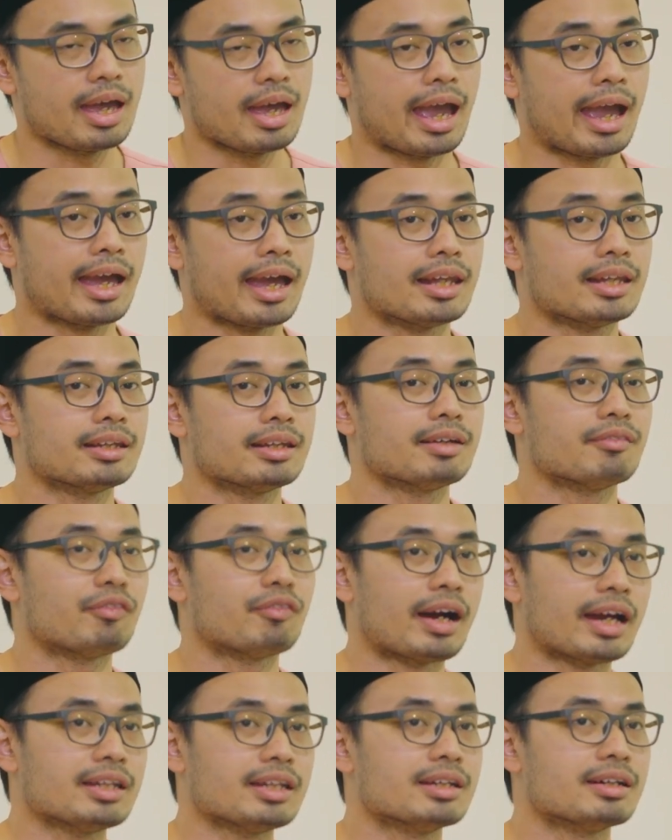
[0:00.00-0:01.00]
And
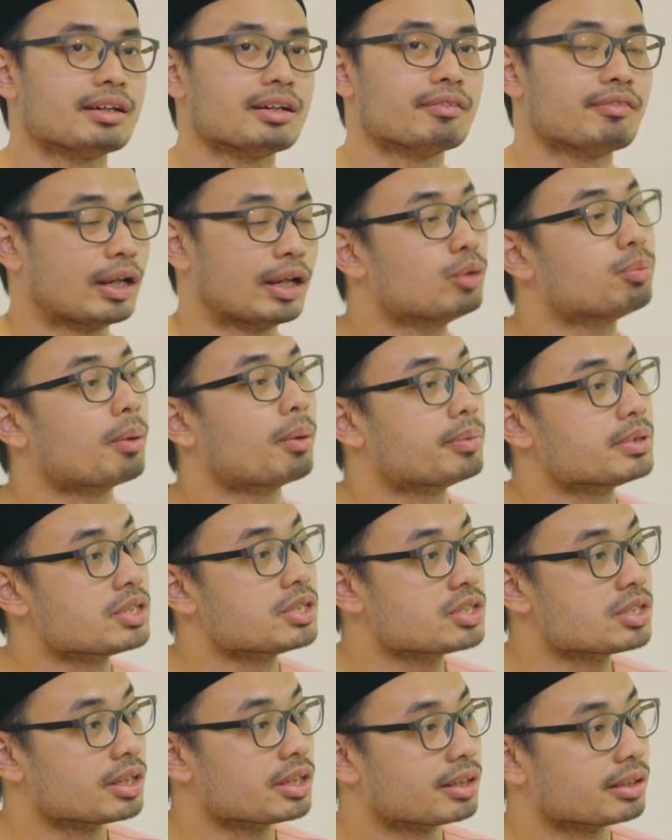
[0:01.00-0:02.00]
find the value
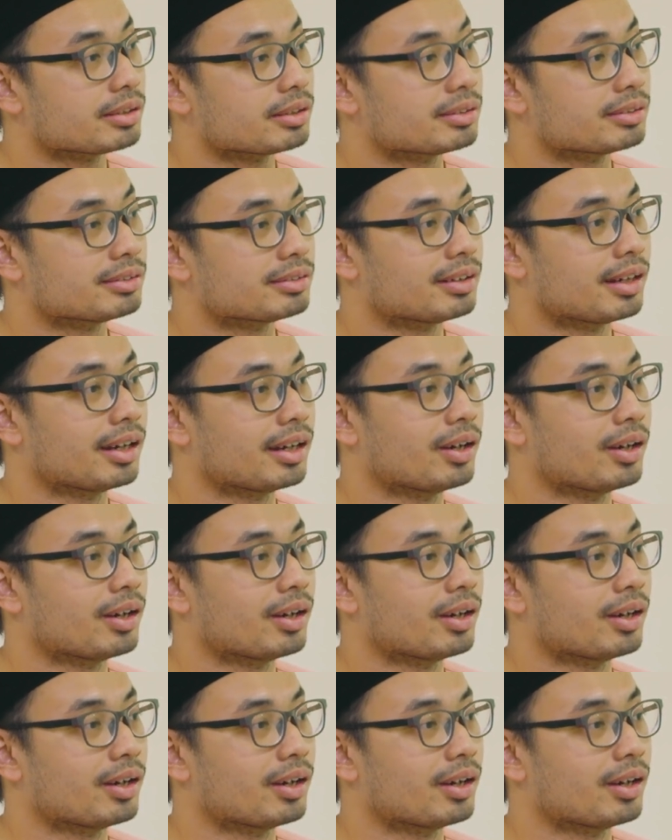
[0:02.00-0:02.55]
proposition, right?